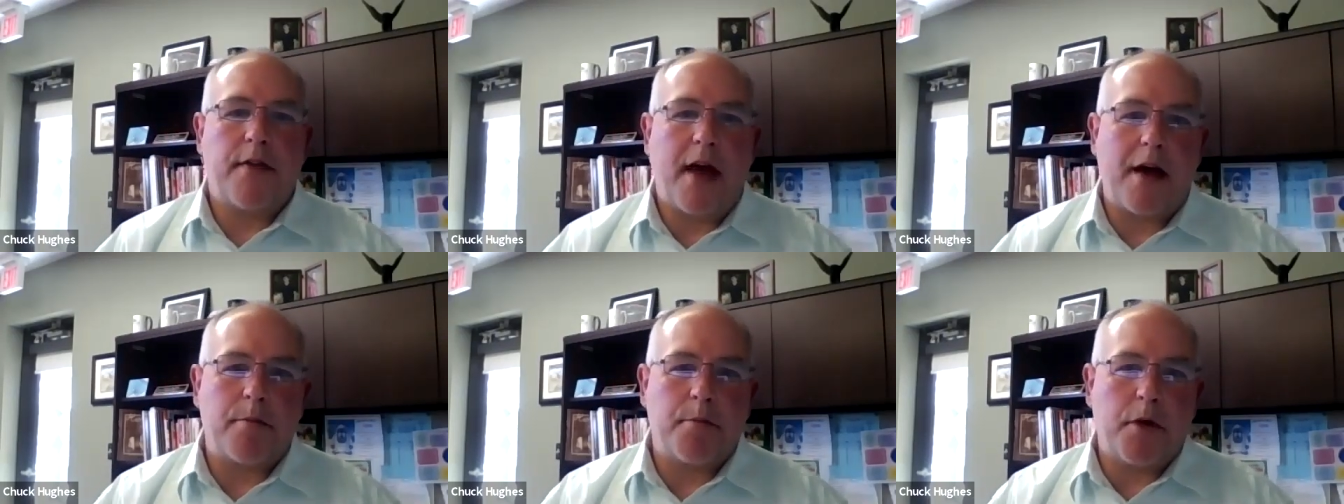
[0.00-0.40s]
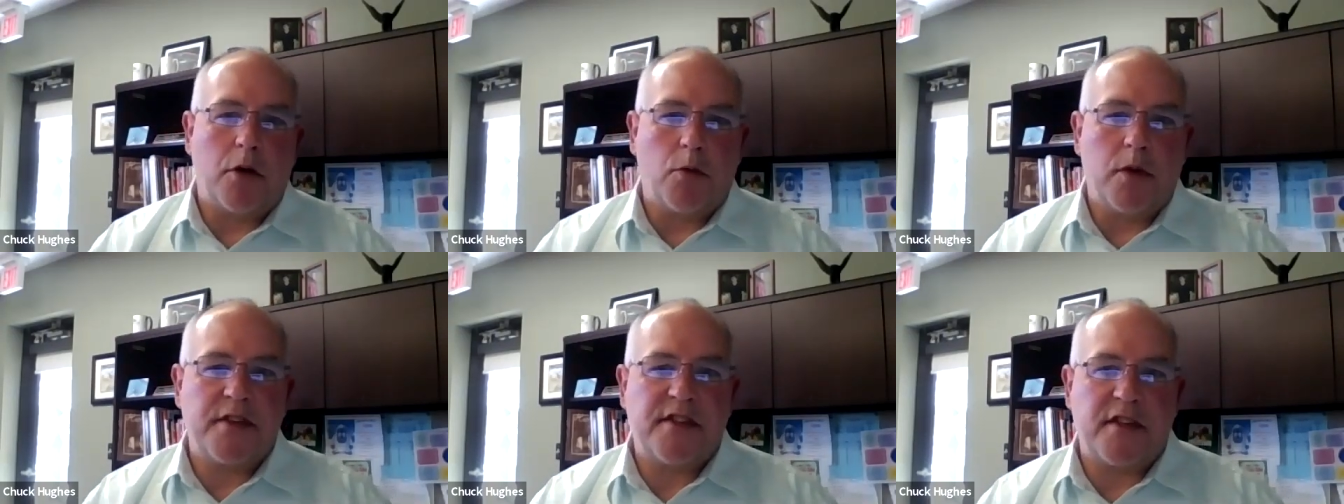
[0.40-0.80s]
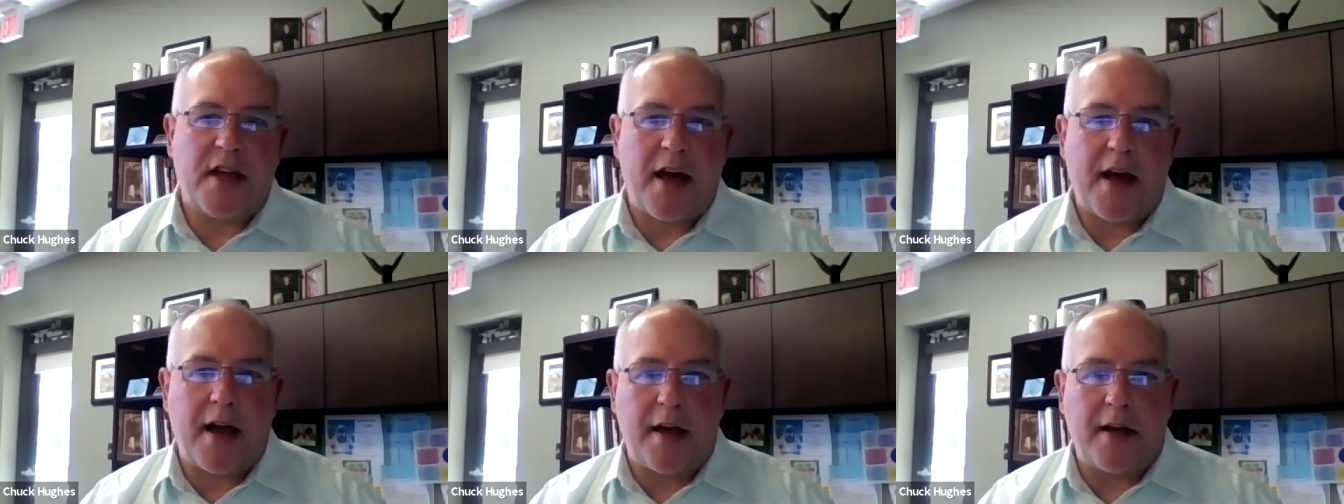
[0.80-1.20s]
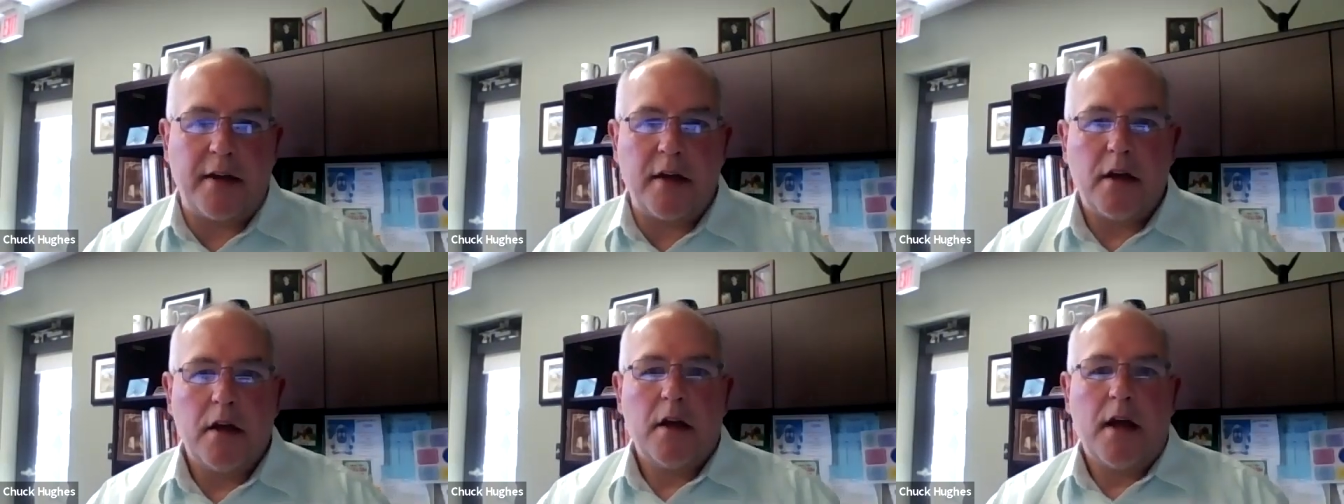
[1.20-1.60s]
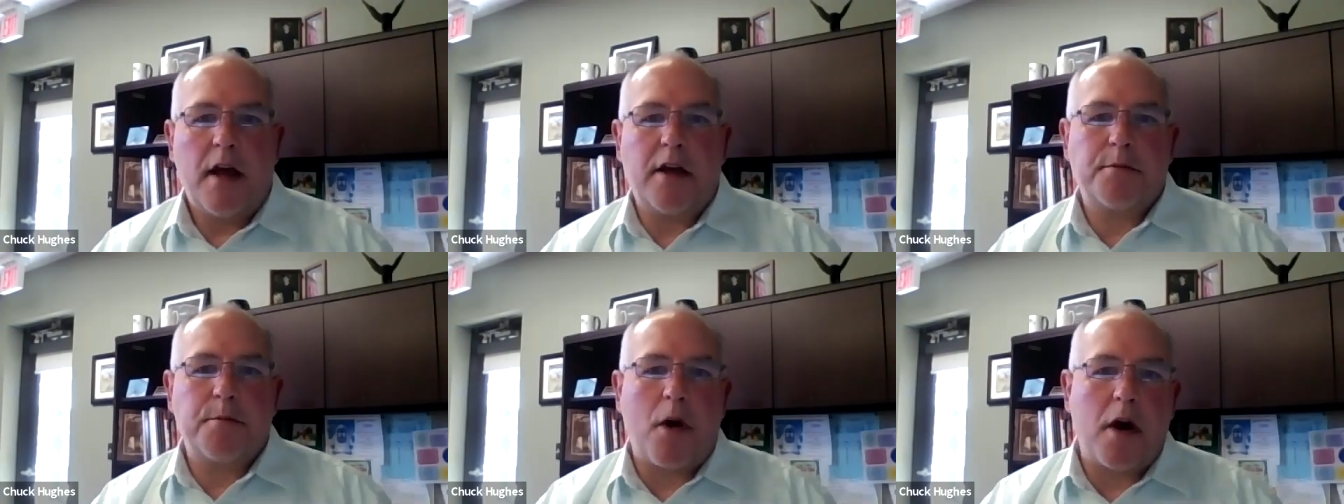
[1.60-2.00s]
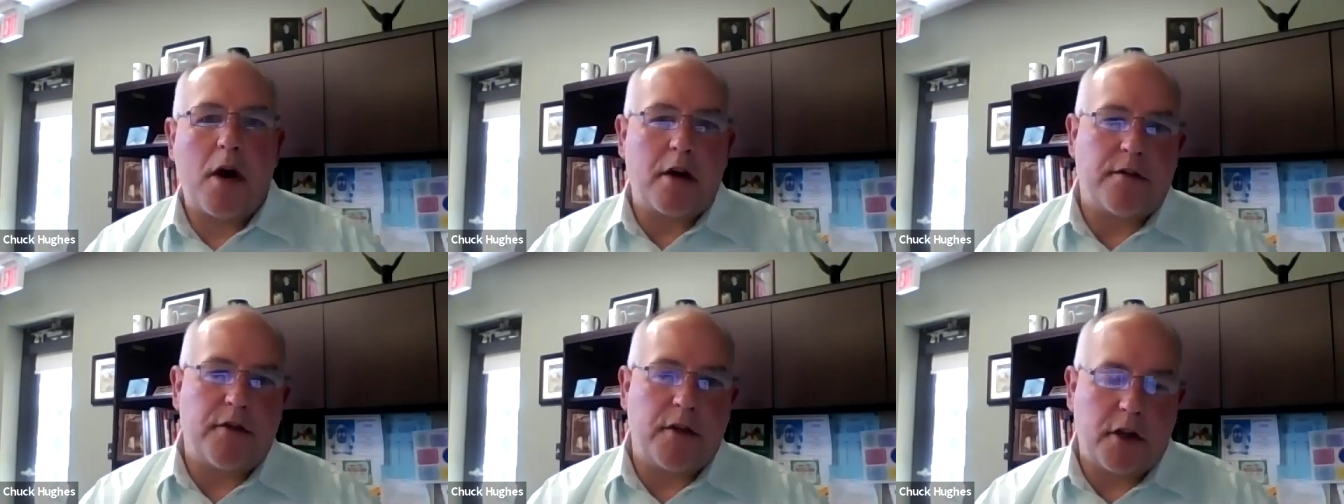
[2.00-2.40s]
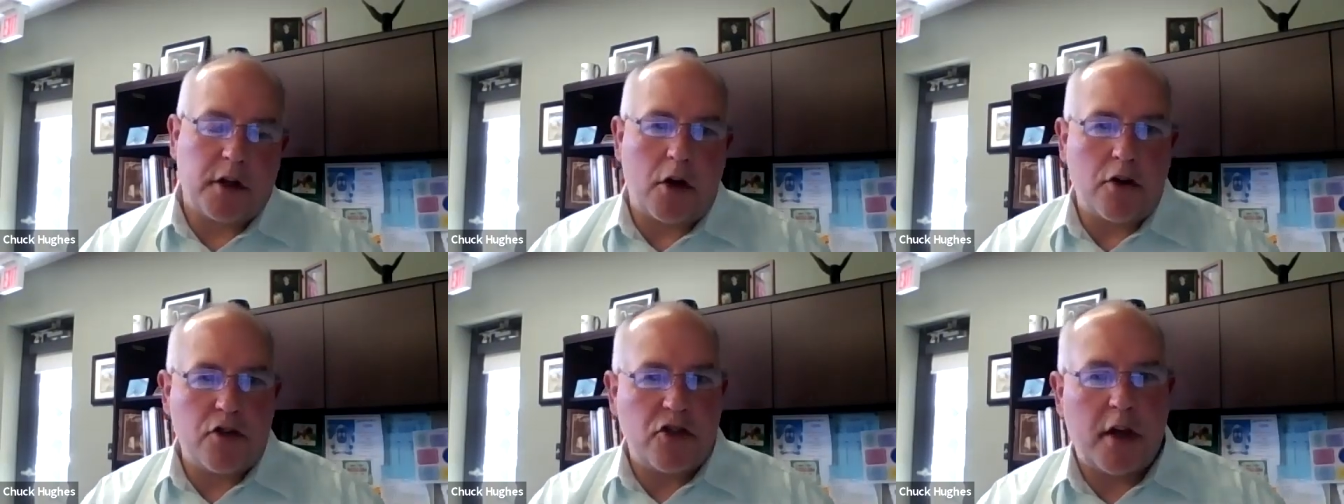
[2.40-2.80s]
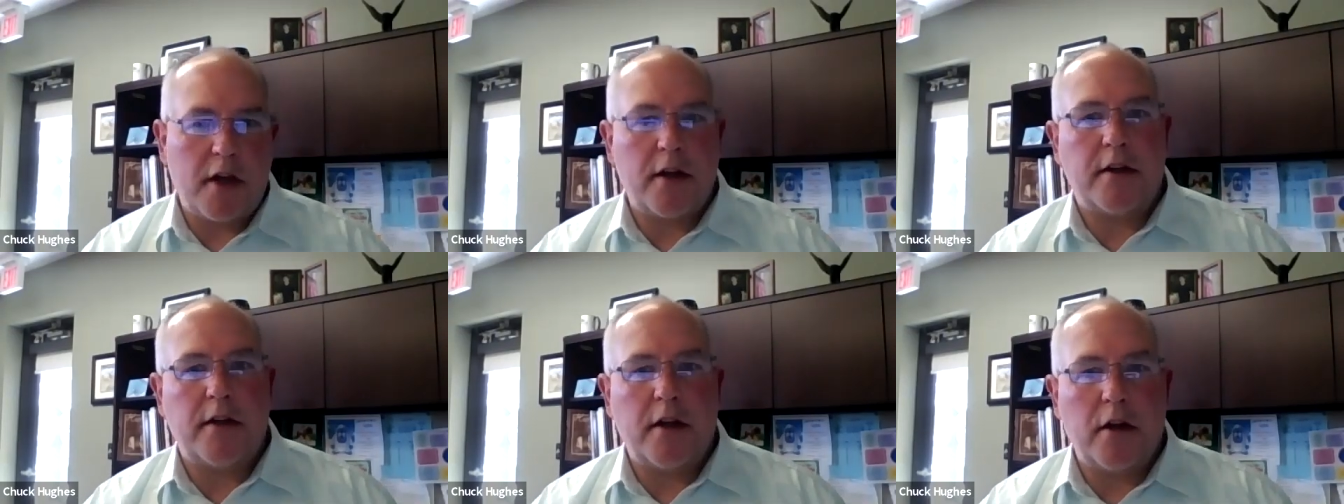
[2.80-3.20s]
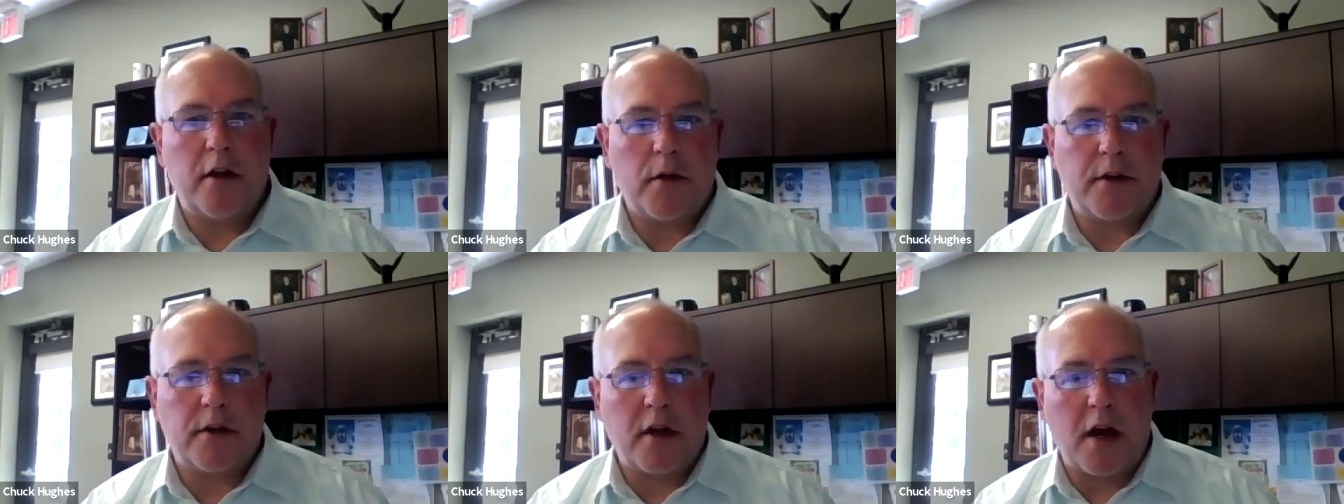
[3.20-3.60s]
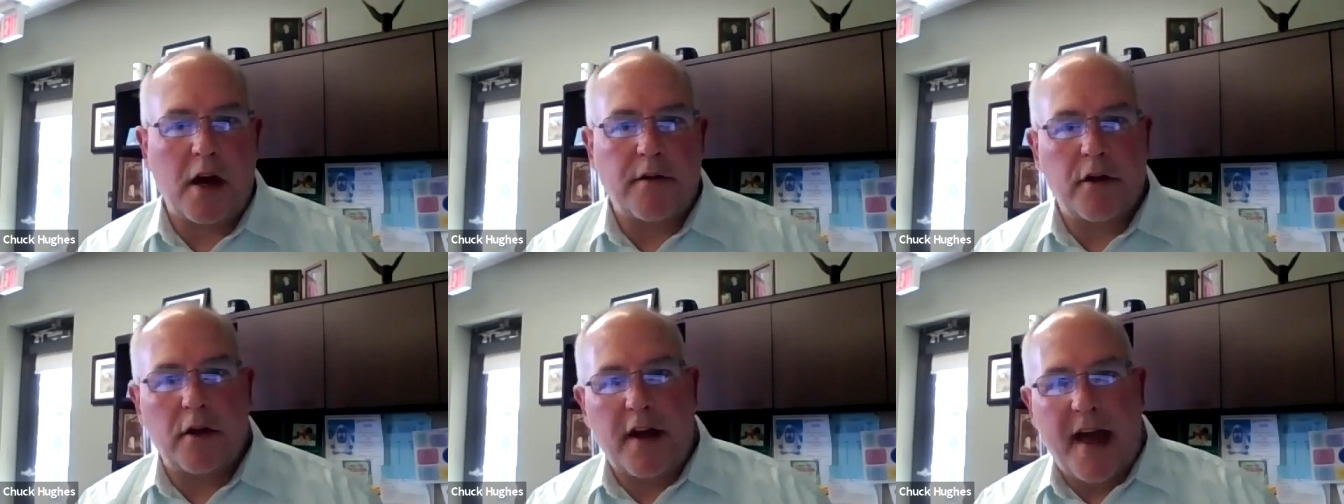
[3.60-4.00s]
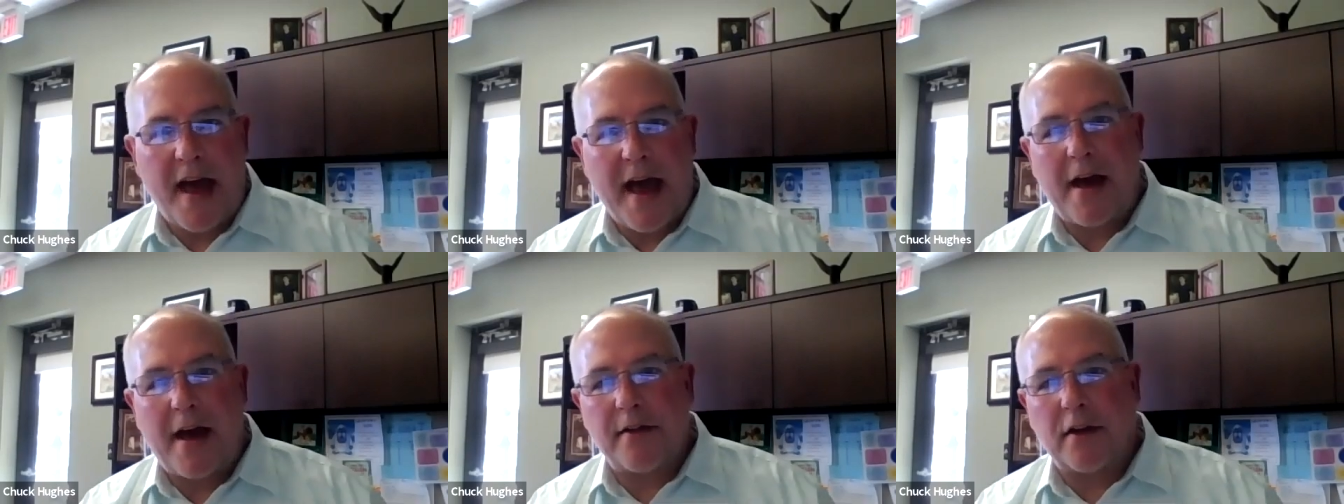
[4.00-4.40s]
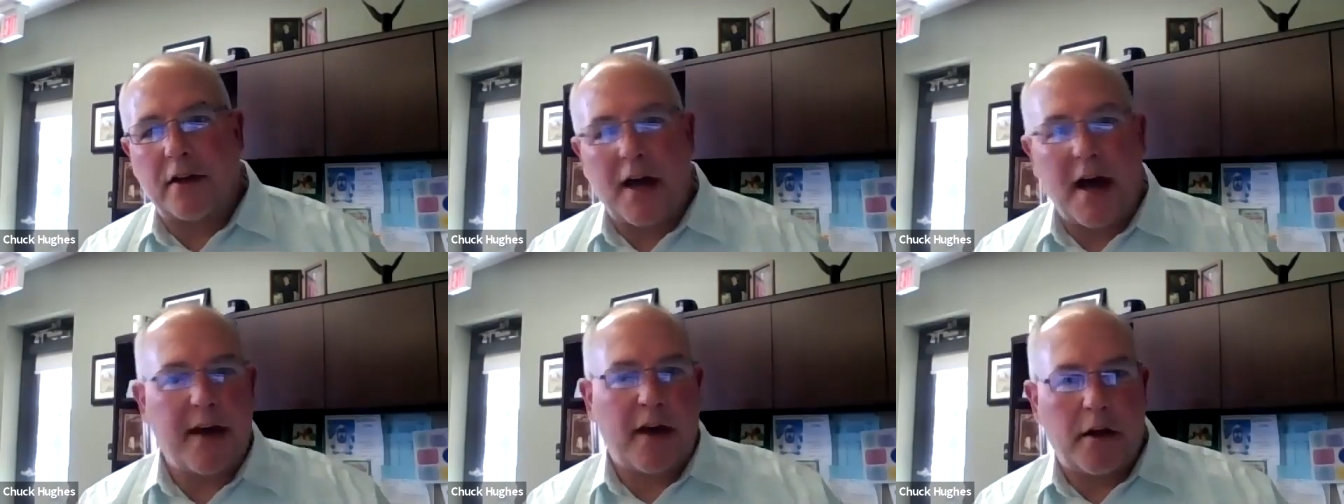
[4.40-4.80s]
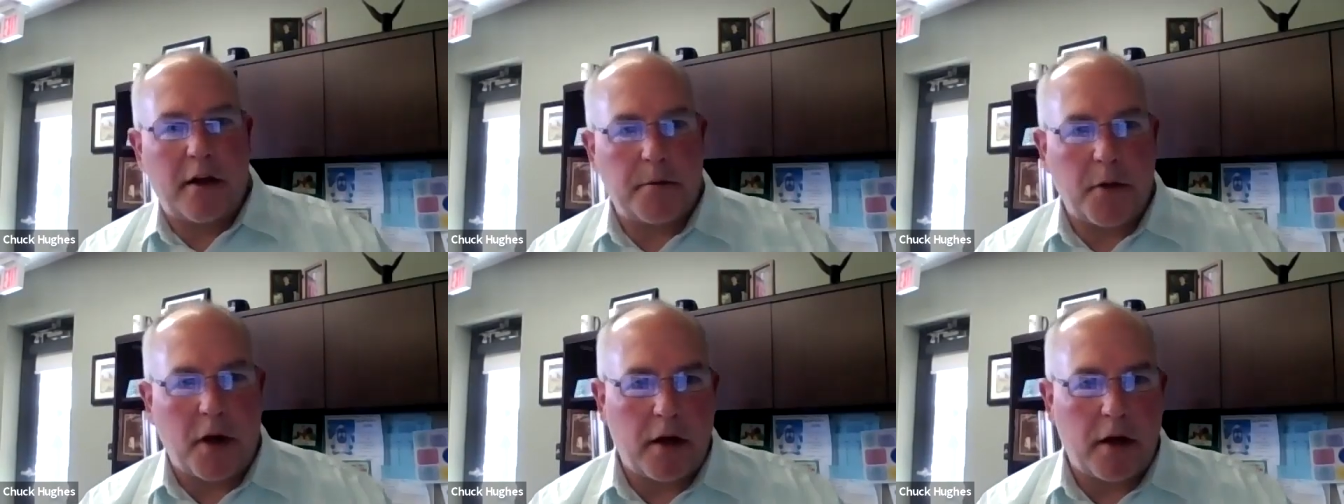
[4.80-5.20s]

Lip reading: That bill was signed as part of a negotiated deal with the governor to add the line item